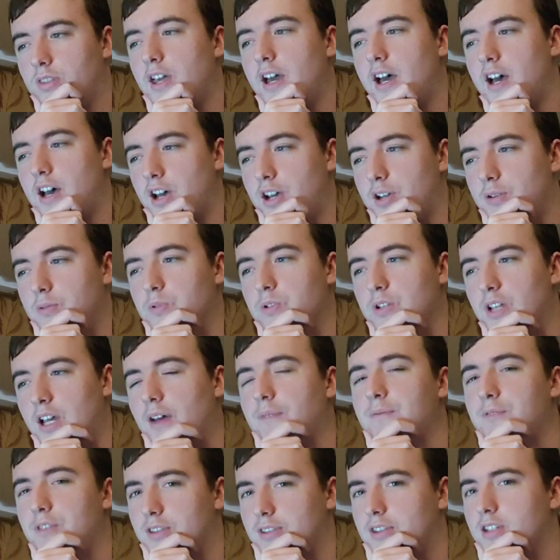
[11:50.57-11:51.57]
That I would
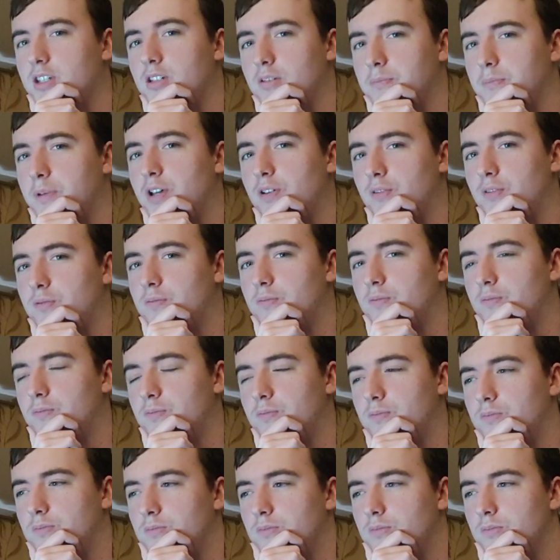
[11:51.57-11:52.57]
have to think about.
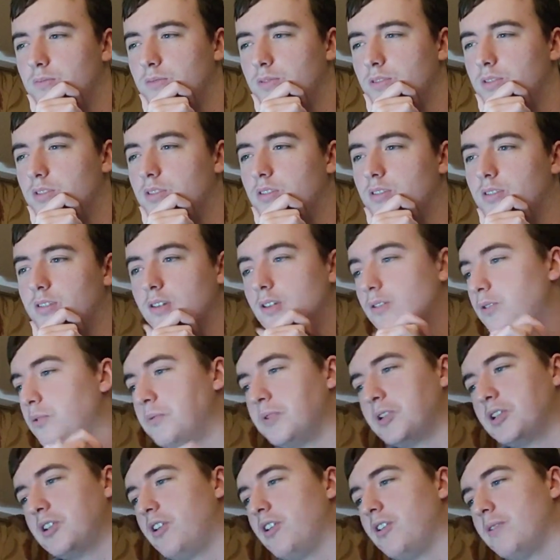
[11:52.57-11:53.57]

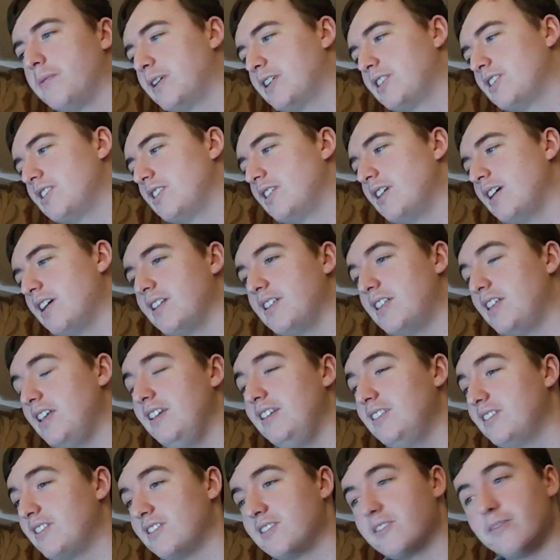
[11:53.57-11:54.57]
Oh my god,
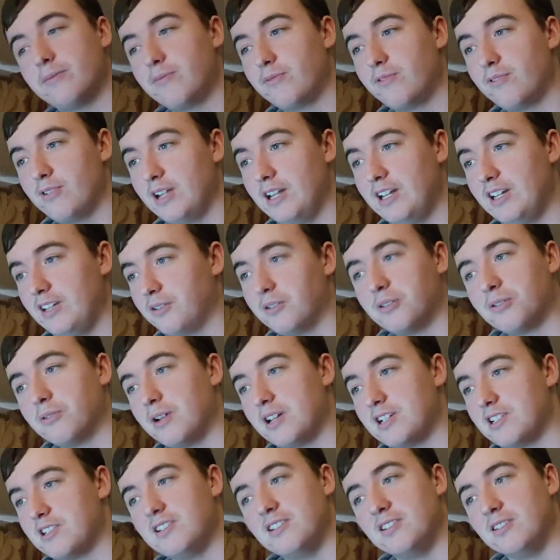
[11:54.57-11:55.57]
these are some really good
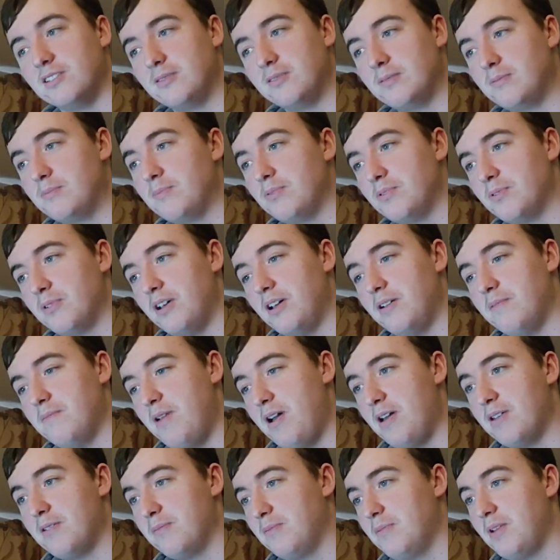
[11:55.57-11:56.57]
questions.
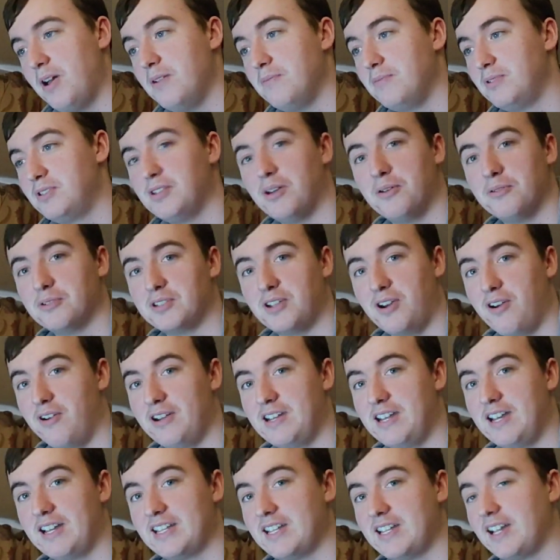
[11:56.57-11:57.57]
I'm so
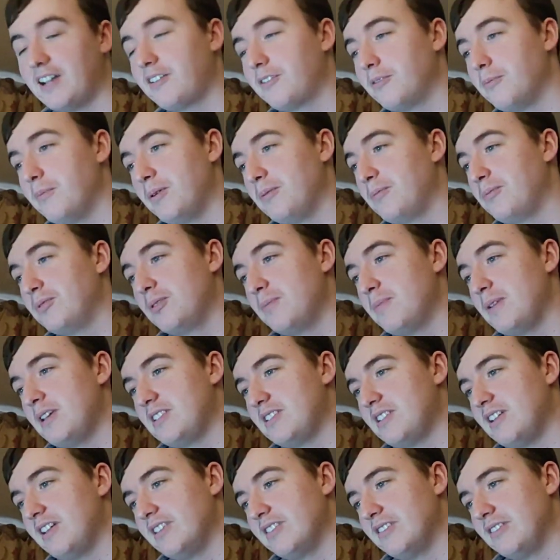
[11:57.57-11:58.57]
sorry that I can't come up with the
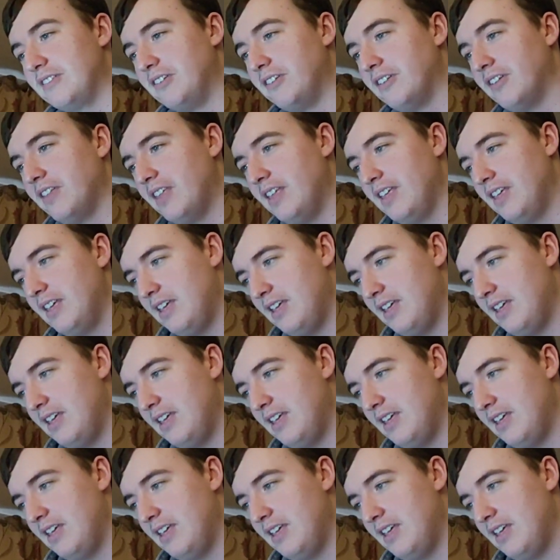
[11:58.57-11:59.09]
best answer.